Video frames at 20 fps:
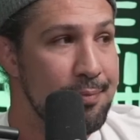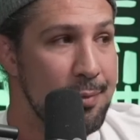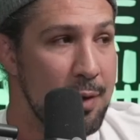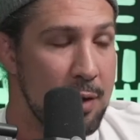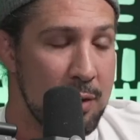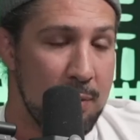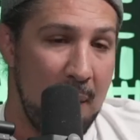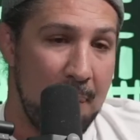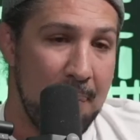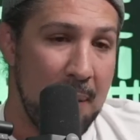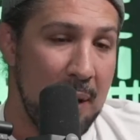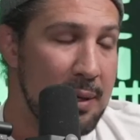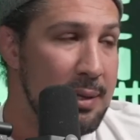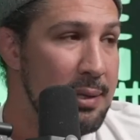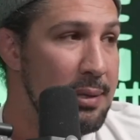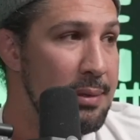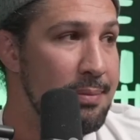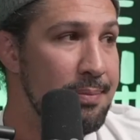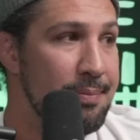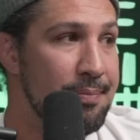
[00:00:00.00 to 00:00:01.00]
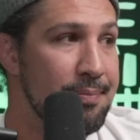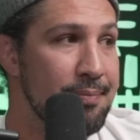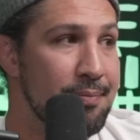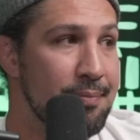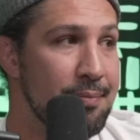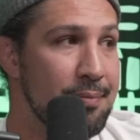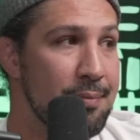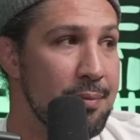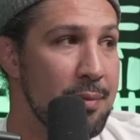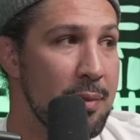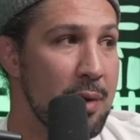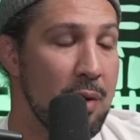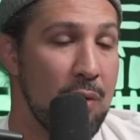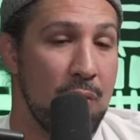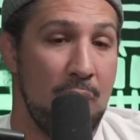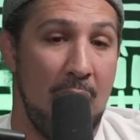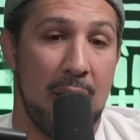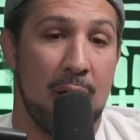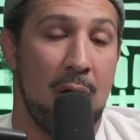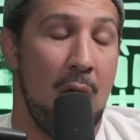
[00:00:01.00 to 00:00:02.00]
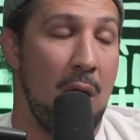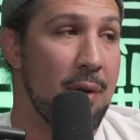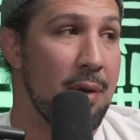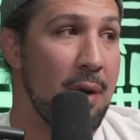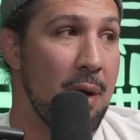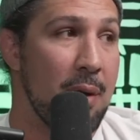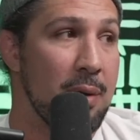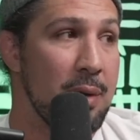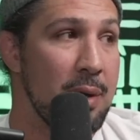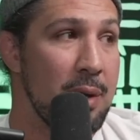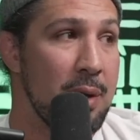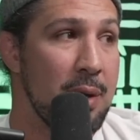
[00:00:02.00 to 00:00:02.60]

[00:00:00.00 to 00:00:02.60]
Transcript: Those are my picks. Great card though.